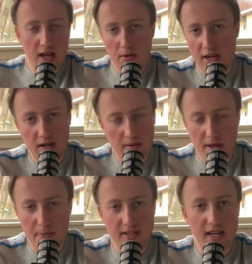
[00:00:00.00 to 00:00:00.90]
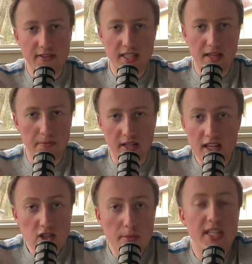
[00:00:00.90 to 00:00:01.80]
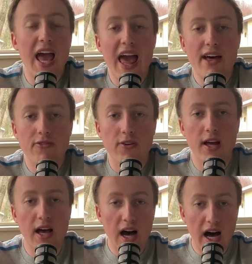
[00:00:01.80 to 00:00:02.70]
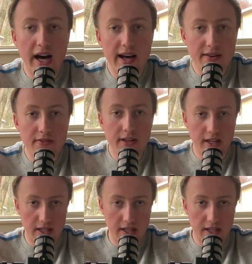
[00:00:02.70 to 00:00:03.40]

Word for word: Well, now there might be seventeen, but that's almost half of